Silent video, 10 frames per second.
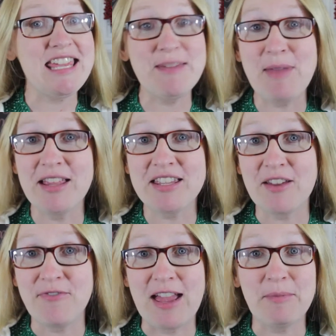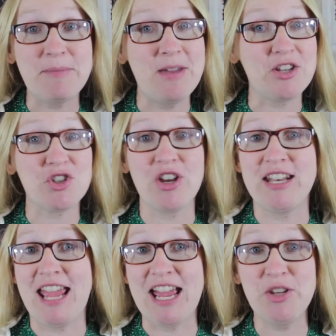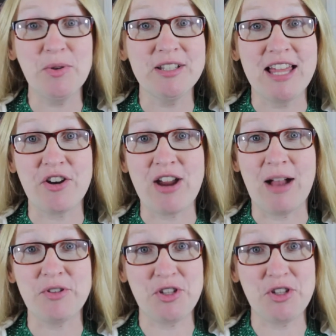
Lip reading: Emailing a family picture and annual letter out